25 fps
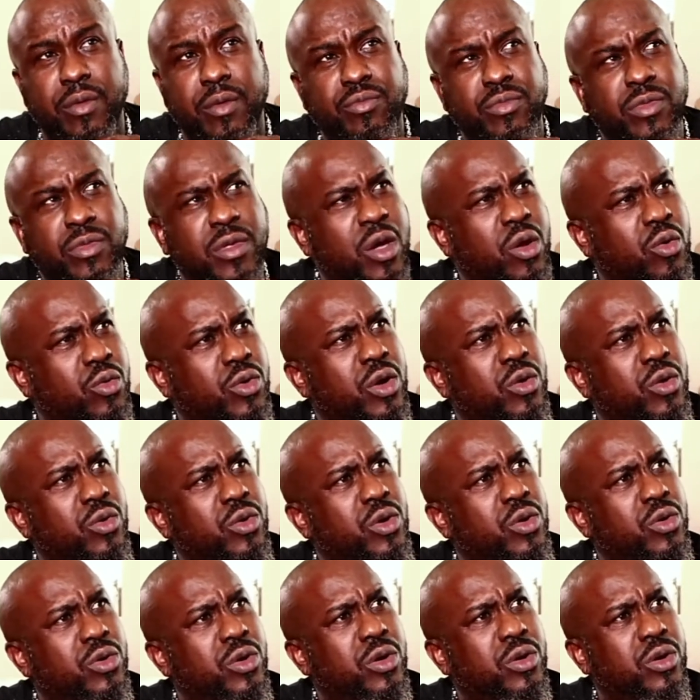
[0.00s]

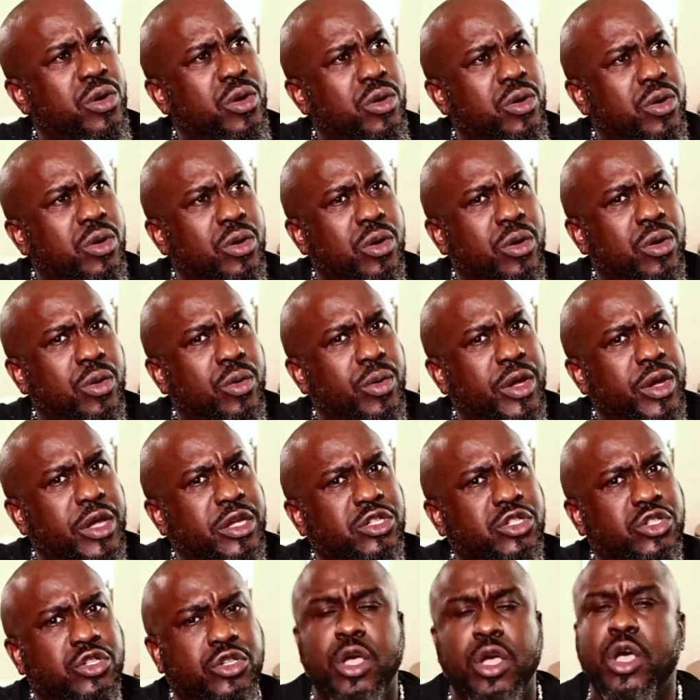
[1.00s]
No.
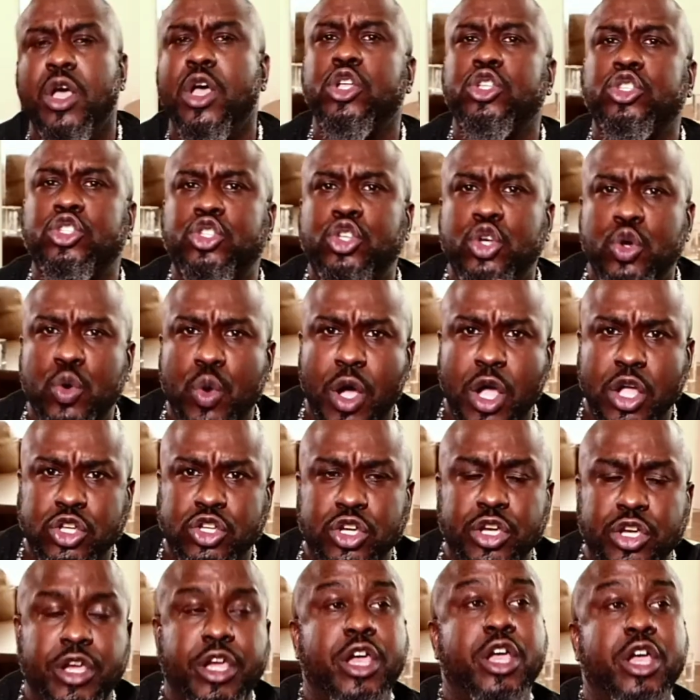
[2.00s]
It's
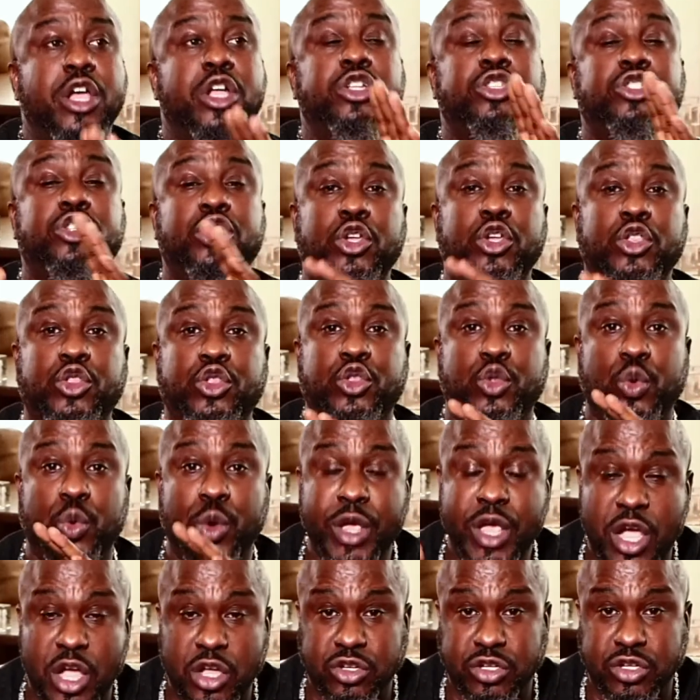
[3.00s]
200 to
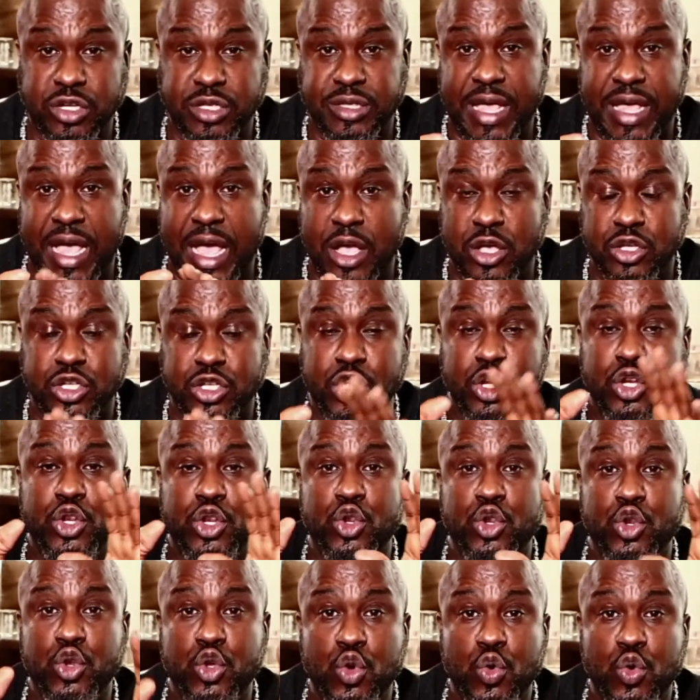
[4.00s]

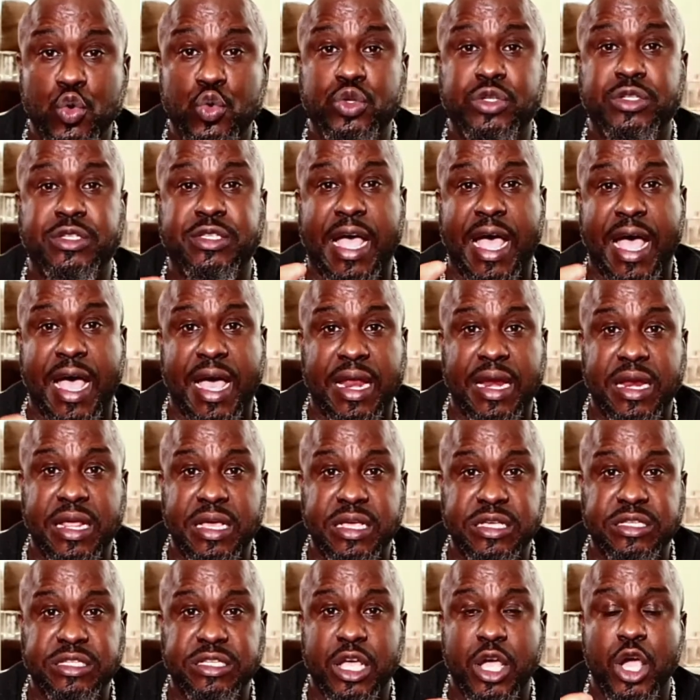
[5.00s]
300,000 new
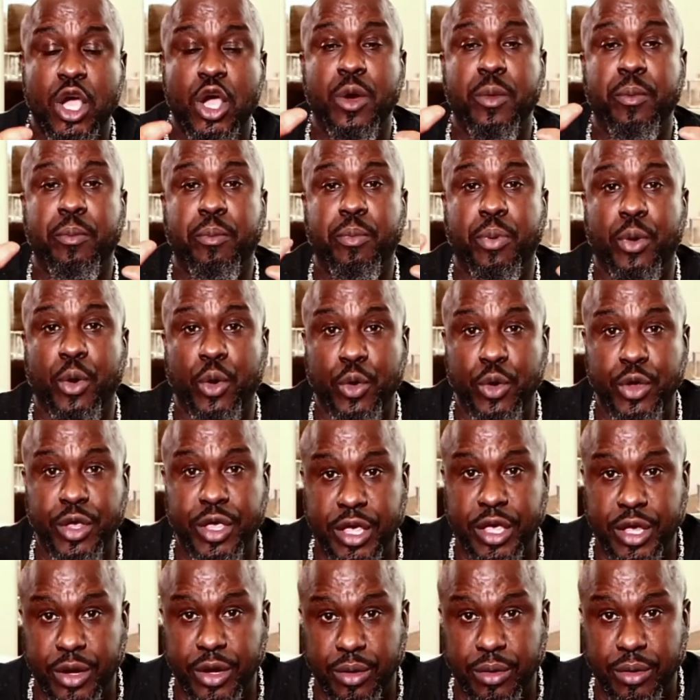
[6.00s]
stylists per
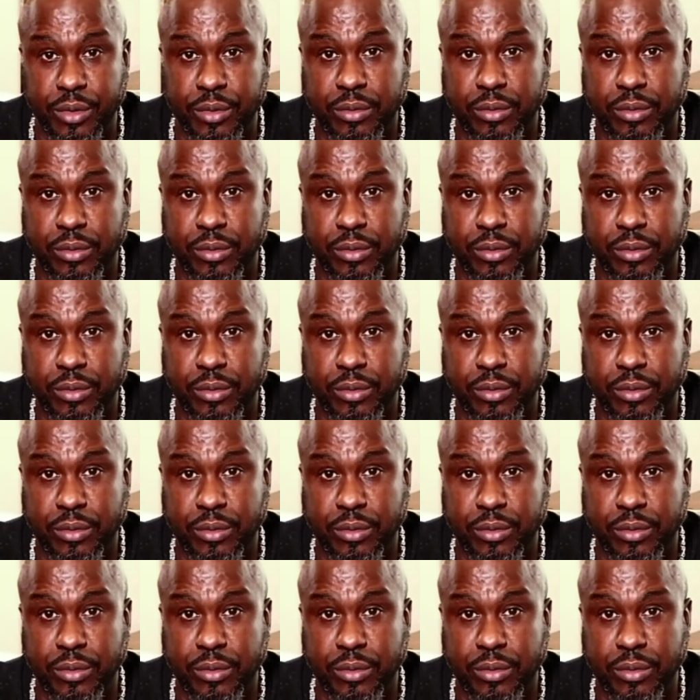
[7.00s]
year.